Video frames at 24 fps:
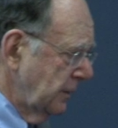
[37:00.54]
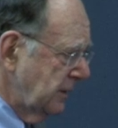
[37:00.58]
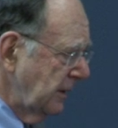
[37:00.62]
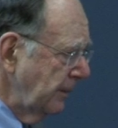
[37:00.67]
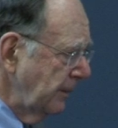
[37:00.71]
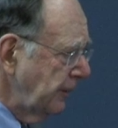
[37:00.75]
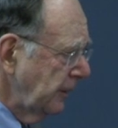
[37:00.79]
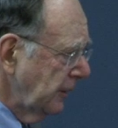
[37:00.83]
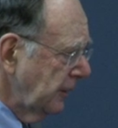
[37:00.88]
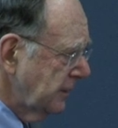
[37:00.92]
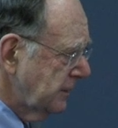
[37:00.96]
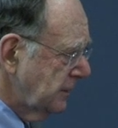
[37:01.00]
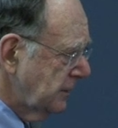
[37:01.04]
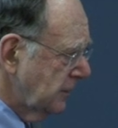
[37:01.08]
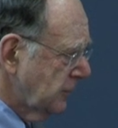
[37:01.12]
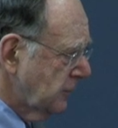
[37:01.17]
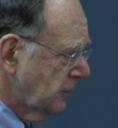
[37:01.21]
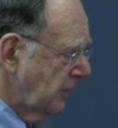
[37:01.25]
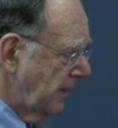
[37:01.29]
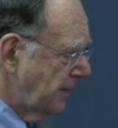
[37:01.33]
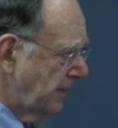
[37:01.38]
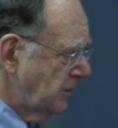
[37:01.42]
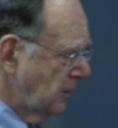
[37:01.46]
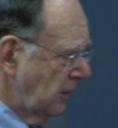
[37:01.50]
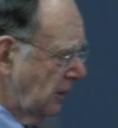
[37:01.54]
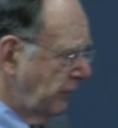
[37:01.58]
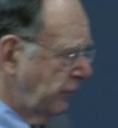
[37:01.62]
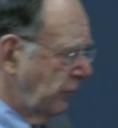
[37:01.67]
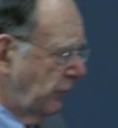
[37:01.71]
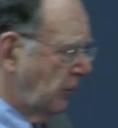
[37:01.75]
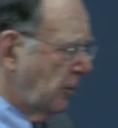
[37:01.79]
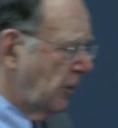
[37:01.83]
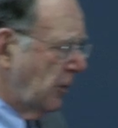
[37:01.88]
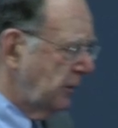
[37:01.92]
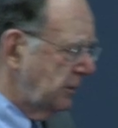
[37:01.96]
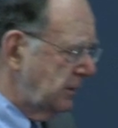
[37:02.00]
simplest description of
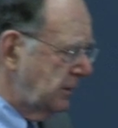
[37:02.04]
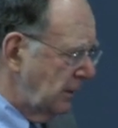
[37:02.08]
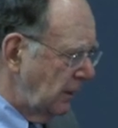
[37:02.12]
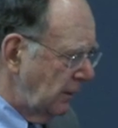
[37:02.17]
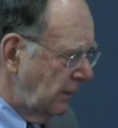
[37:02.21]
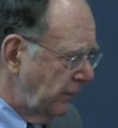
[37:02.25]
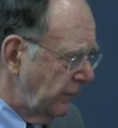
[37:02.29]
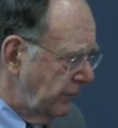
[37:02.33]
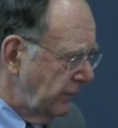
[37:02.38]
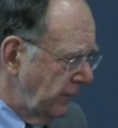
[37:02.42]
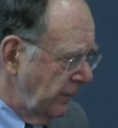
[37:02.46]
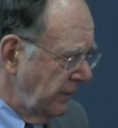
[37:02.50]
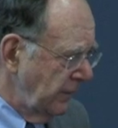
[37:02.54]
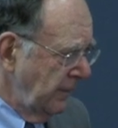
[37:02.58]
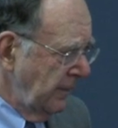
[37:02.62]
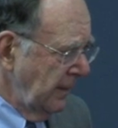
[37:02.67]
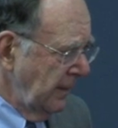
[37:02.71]
a motif